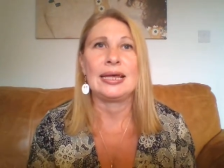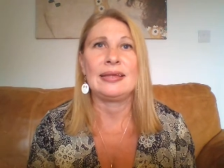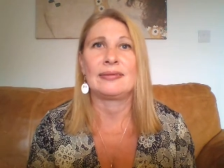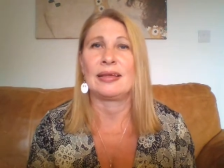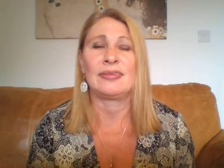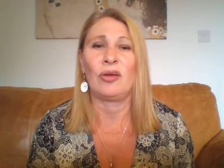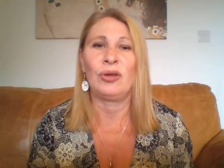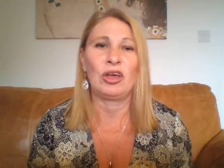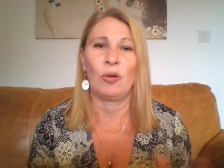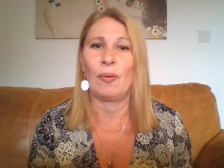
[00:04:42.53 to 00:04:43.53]
has
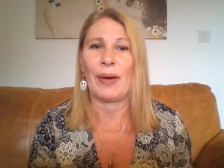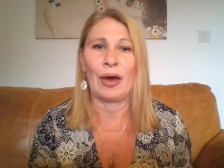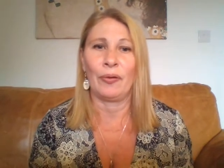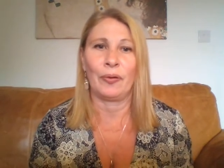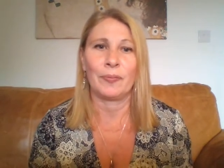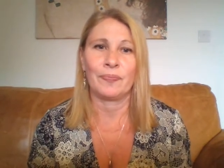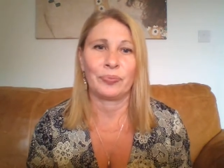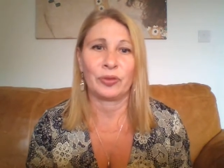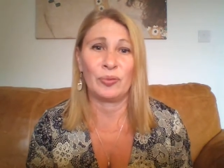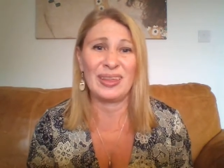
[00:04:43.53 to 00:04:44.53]
only come about
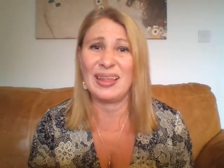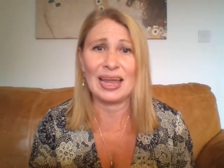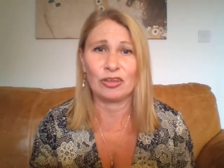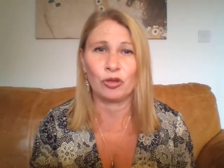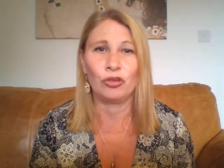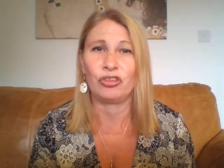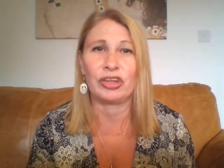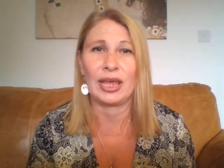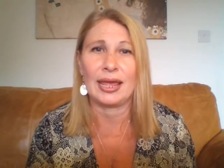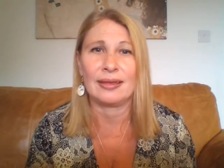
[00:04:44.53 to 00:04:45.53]
within the last 100
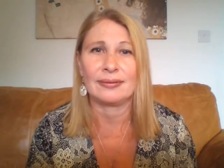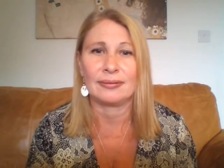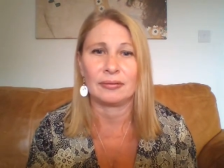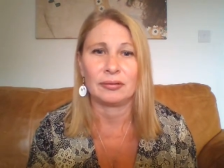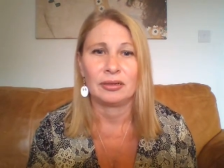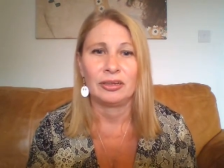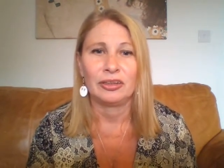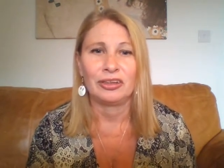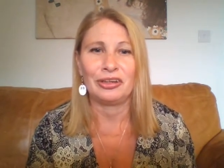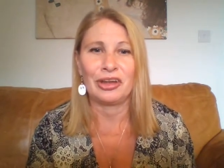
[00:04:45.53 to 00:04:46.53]
years,
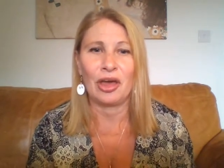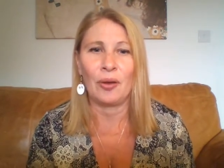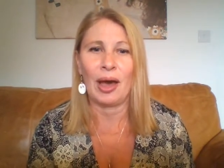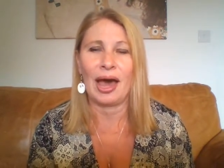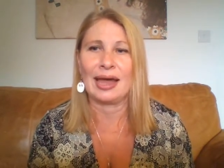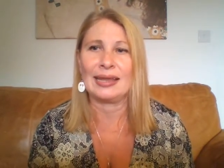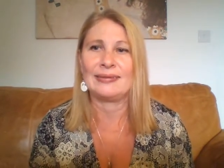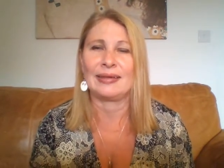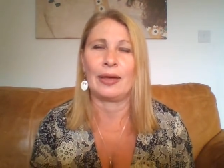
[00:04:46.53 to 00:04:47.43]
and